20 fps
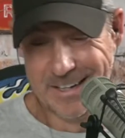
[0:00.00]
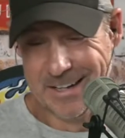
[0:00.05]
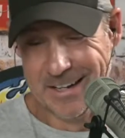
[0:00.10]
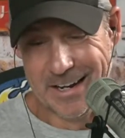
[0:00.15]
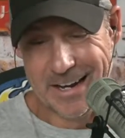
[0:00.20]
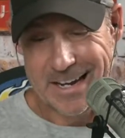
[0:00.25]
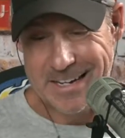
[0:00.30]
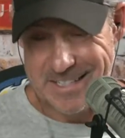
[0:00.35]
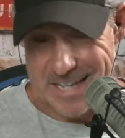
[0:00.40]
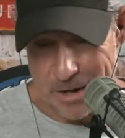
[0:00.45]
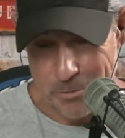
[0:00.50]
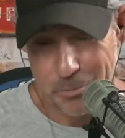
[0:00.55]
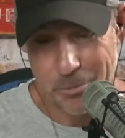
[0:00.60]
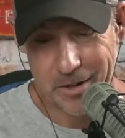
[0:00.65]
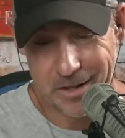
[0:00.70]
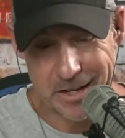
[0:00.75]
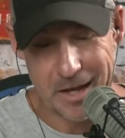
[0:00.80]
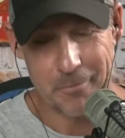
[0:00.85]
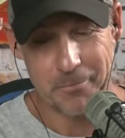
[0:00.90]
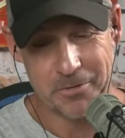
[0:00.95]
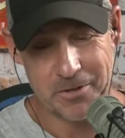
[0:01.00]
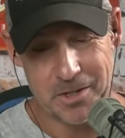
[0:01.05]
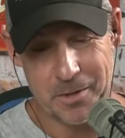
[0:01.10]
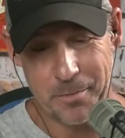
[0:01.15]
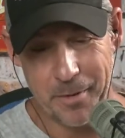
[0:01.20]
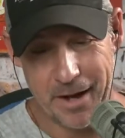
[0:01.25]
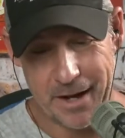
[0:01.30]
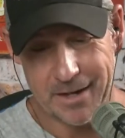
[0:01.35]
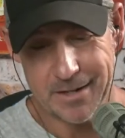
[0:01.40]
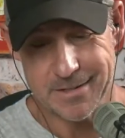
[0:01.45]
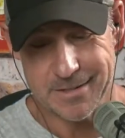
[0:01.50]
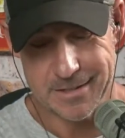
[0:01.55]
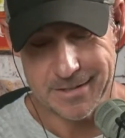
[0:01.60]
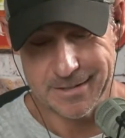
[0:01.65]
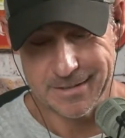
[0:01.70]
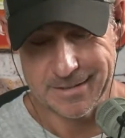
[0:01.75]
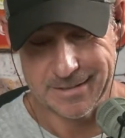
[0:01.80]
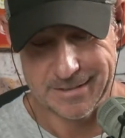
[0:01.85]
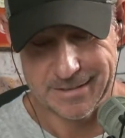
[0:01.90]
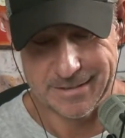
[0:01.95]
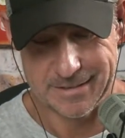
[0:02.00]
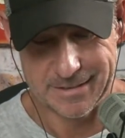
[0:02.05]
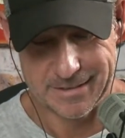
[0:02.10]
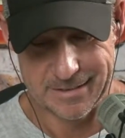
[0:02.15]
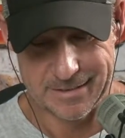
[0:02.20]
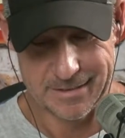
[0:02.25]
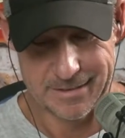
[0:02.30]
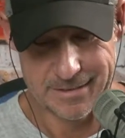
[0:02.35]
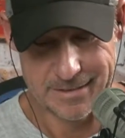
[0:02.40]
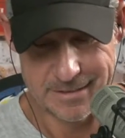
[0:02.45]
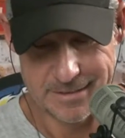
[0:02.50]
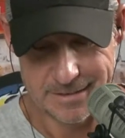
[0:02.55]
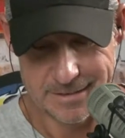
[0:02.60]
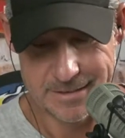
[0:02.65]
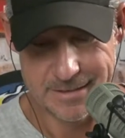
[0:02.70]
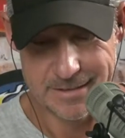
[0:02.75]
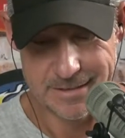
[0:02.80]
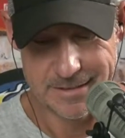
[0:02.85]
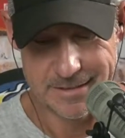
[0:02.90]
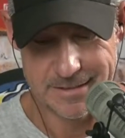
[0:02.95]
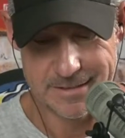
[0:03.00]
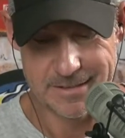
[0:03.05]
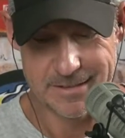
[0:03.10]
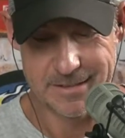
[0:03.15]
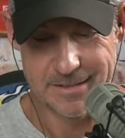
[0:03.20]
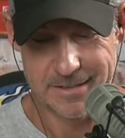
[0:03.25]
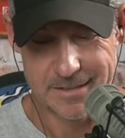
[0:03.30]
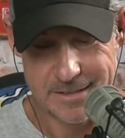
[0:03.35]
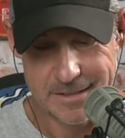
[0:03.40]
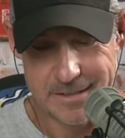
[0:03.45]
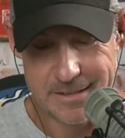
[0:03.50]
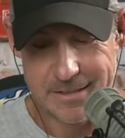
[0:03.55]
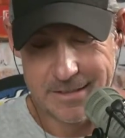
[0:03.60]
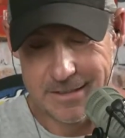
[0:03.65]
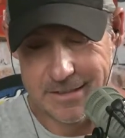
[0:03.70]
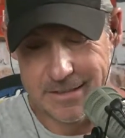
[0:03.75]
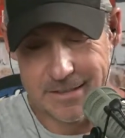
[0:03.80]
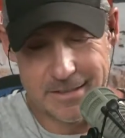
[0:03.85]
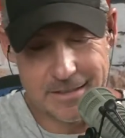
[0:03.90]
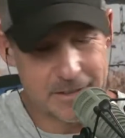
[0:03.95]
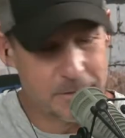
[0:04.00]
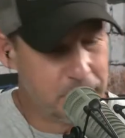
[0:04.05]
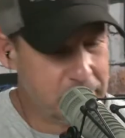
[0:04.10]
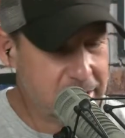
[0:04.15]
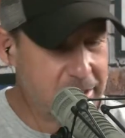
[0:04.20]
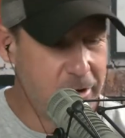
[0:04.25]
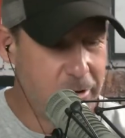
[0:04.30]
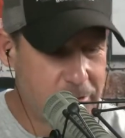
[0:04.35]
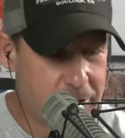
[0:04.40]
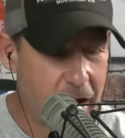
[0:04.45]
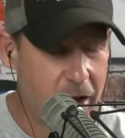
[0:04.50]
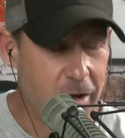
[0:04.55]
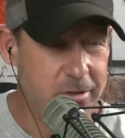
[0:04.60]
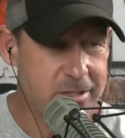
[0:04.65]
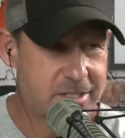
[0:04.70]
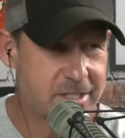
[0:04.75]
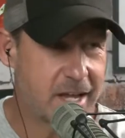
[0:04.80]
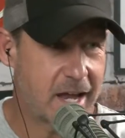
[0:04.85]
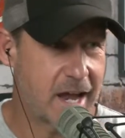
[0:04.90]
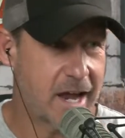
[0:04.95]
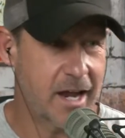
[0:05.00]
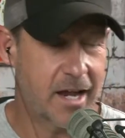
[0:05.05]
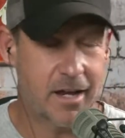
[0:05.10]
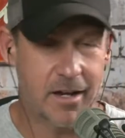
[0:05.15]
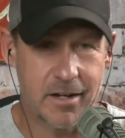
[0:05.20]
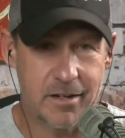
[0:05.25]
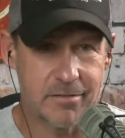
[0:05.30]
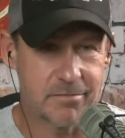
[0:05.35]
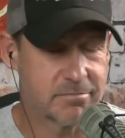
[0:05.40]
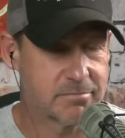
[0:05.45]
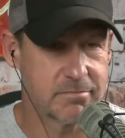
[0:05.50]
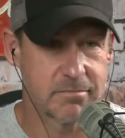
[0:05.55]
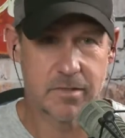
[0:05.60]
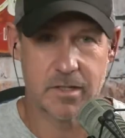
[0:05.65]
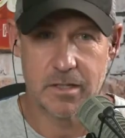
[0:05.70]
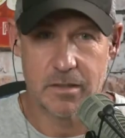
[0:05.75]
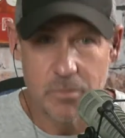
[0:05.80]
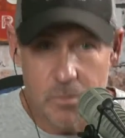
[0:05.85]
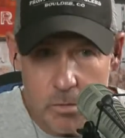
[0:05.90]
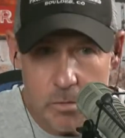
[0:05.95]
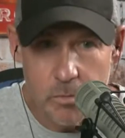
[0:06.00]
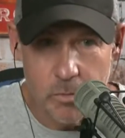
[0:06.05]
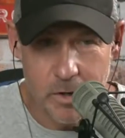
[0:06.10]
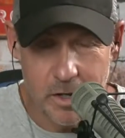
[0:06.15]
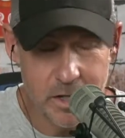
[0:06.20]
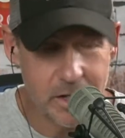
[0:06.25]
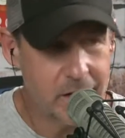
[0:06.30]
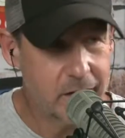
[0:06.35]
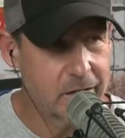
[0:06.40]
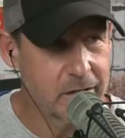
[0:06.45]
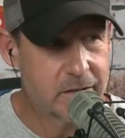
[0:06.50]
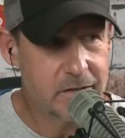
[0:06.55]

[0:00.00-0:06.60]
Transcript: Is that really up for debate? I mean, you don't say, really?